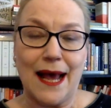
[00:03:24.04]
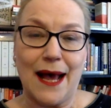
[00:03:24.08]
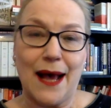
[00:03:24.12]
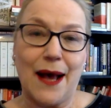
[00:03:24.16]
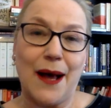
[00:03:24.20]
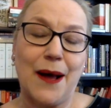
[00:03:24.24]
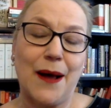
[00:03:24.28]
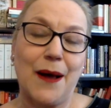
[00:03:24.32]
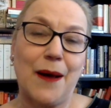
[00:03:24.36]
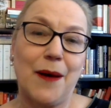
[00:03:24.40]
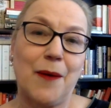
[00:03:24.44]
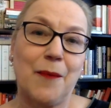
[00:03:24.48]

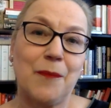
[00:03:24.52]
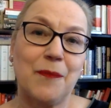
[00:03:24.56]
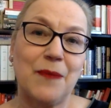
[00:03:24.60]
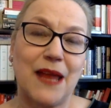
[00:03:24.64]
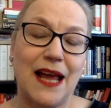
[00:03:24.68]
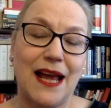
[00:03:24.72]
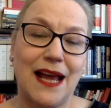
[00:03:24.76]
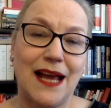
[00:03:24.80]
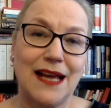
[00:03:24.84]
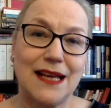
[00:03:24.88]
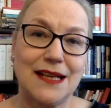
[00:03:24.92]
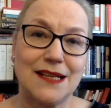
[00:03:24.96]
Um,
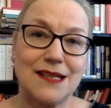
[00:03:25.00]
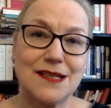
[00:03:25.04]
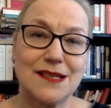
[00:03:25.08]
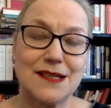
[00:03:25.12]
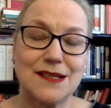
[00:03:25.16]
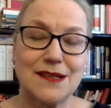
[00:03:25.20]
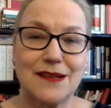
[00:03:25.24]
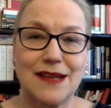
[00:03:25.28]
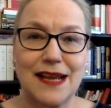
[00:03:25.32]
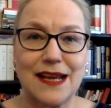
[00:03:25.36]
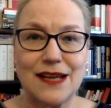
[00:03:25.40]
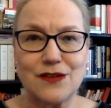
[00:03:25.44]
and
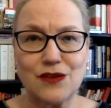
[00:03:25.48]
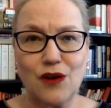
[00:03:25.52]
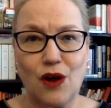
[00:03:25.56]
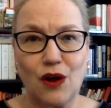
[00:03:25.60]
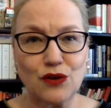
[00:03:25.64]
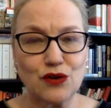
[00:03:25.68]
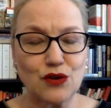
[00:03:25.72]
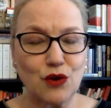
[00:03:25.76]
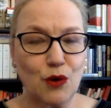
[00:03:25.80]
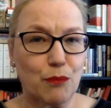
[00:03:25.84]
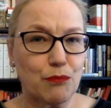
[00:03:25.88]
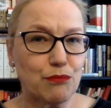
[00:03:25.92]
there's
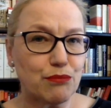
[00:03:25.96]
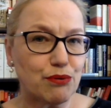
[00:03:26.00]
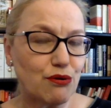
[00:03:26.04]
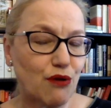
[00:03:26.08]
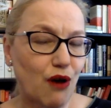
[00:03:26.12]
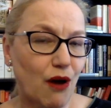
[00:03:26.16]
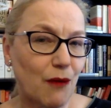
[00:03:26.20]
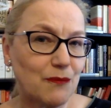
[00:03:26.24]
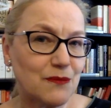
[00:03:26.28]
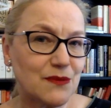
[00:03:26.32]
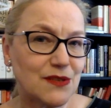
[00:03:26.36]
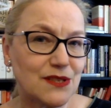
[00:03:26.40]
also a
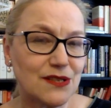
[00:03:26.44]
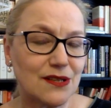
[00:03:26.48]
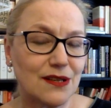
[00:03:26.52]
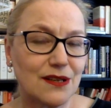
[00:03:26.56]
prompt,